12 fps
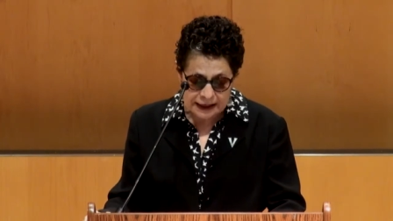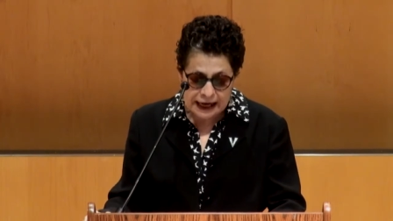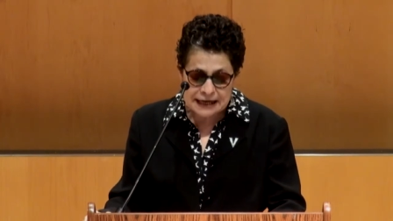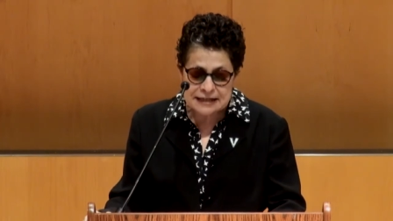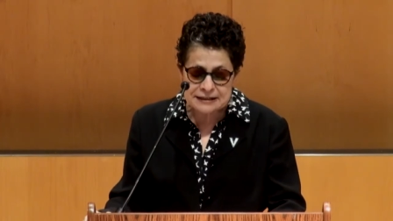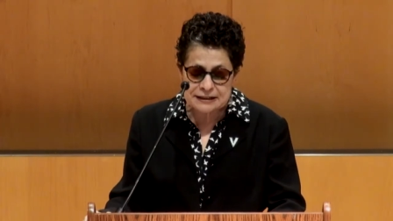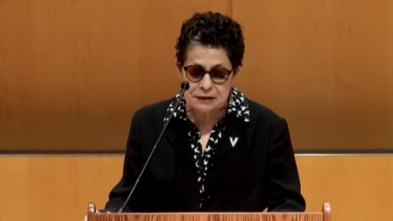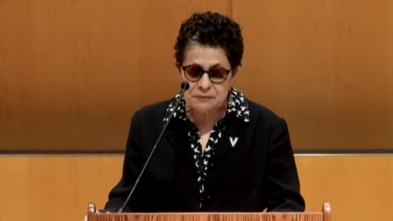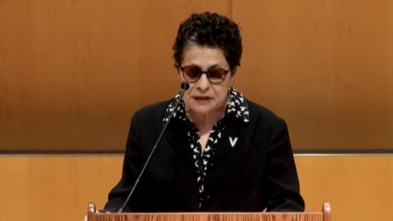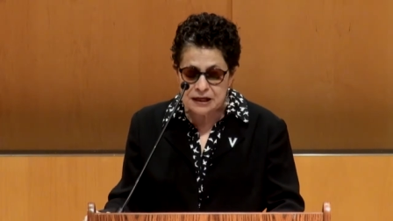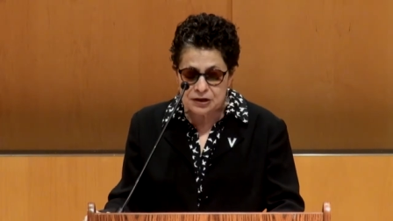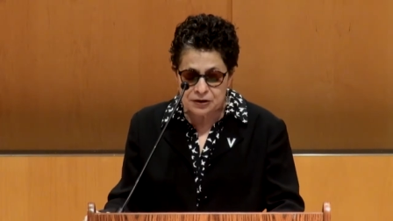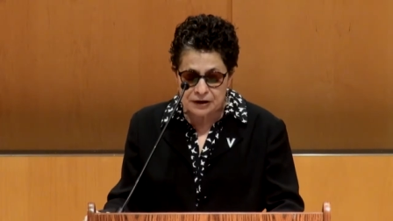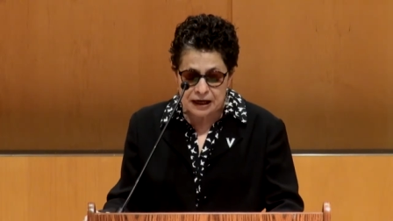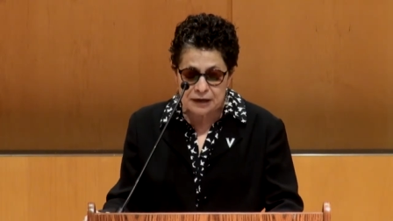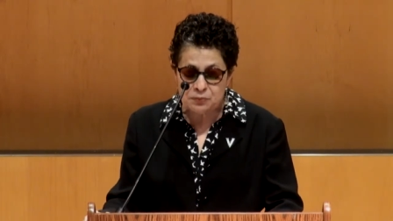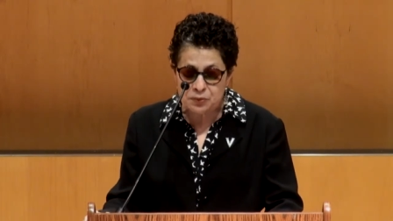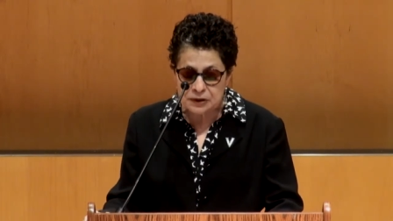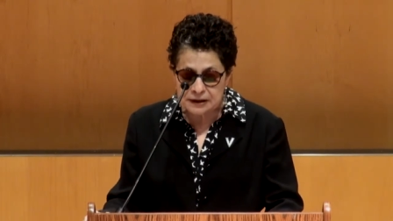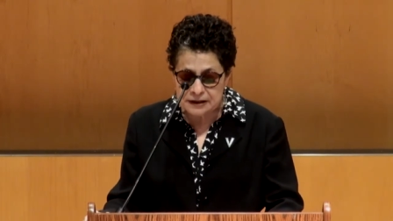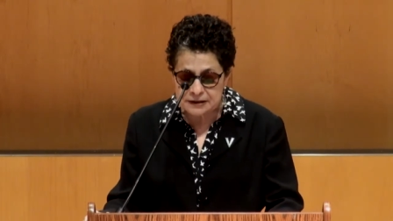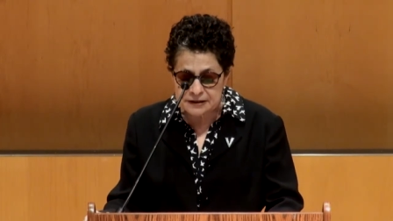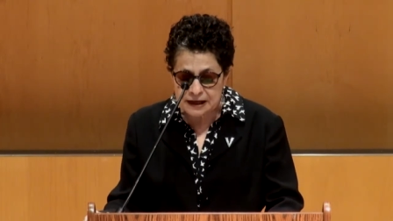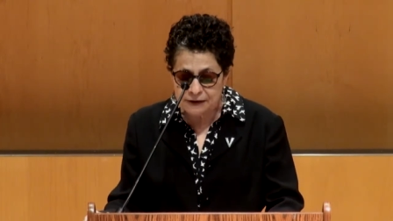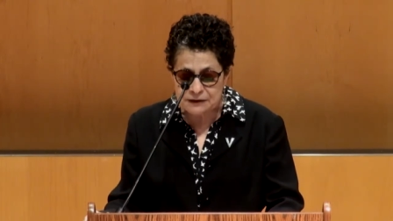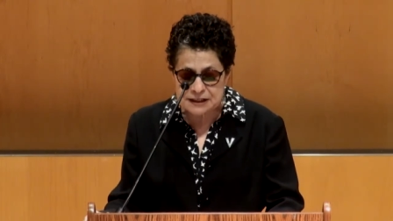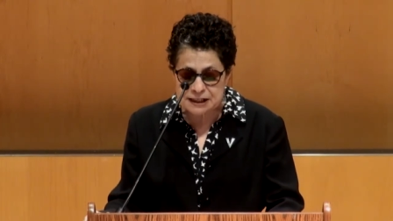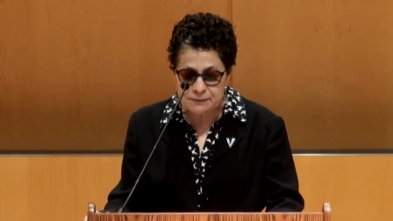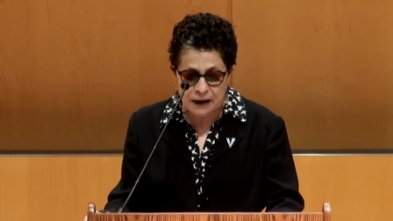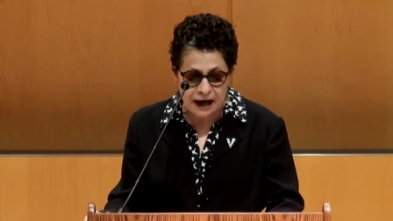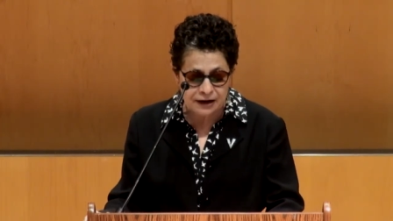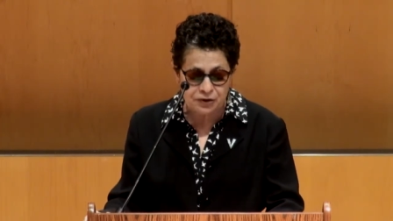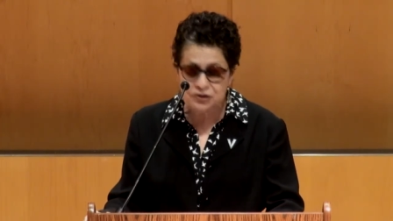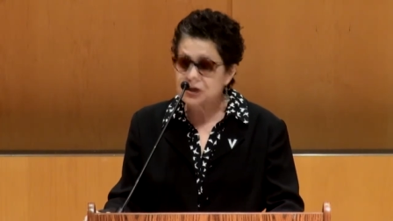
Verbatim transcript: and his demeanor and brilliance have inspired